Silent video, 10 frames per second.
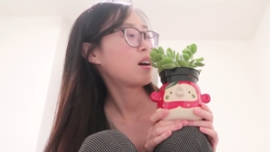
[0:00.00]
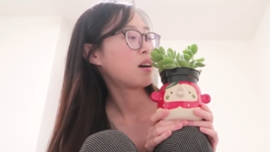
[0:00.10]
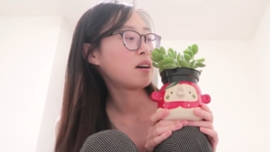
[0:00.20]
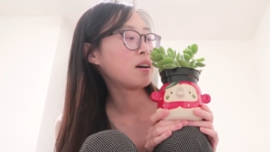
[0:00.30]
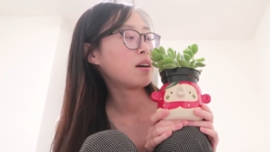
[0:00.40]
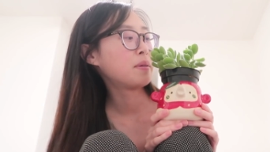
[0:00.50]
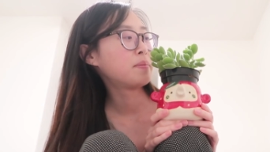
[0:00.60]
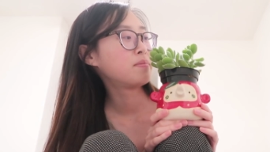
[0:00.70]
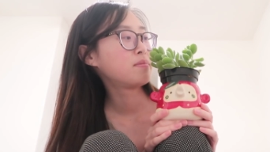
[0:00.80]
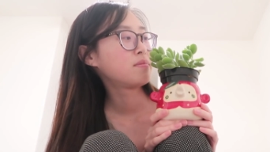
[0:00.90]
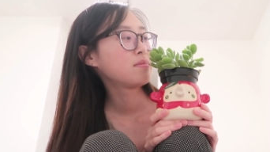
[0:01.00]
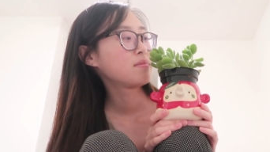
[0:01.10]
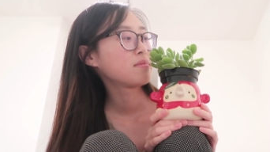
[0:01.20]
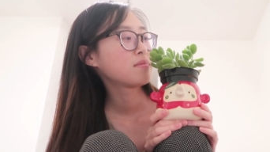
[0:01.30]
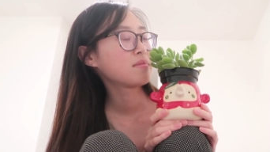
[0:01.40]
Um,
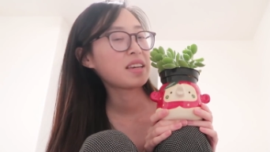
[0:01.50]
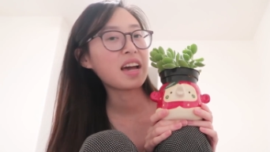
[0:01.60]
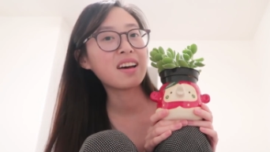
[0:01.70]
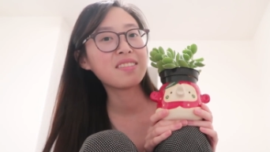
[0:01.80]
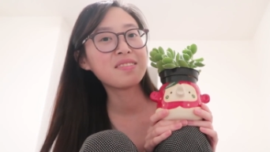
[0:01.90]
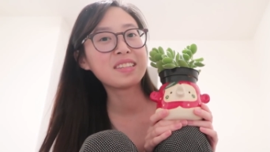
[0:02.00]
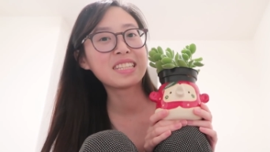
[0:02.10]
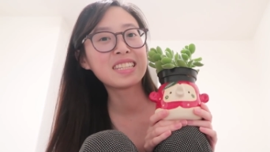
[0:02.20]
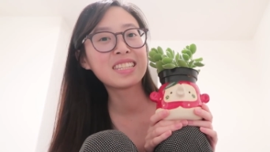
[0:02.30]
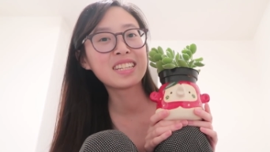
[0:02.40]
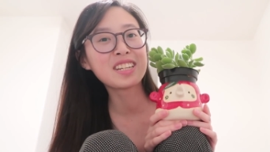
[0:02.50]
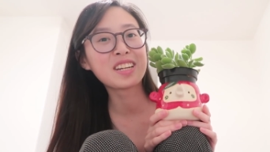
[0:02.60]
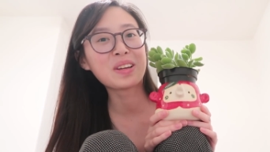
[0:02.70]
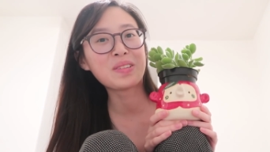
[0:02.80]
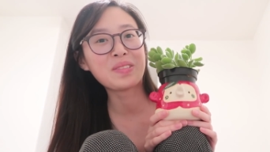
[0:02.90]
yeah. This is such a
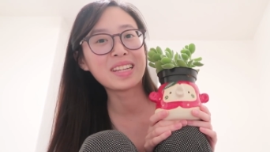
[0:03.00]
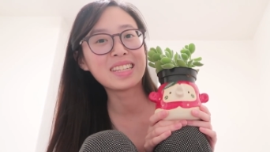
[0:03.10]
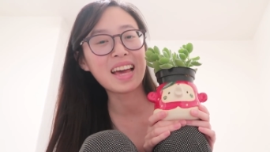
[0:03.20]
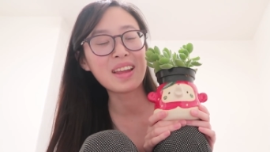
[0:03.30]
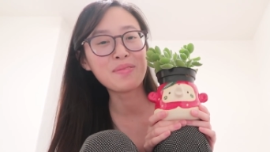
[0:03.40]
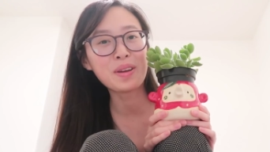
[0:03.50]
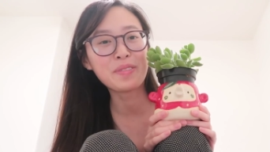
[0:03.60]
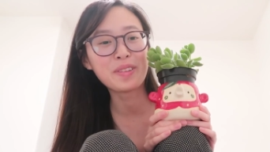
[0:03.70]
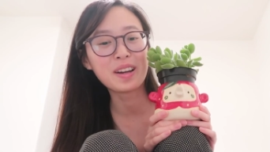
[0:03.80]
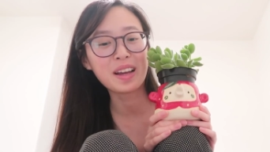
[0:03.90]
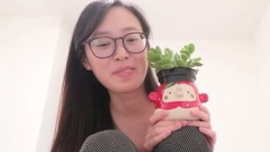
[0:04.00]
good way to end my vlog.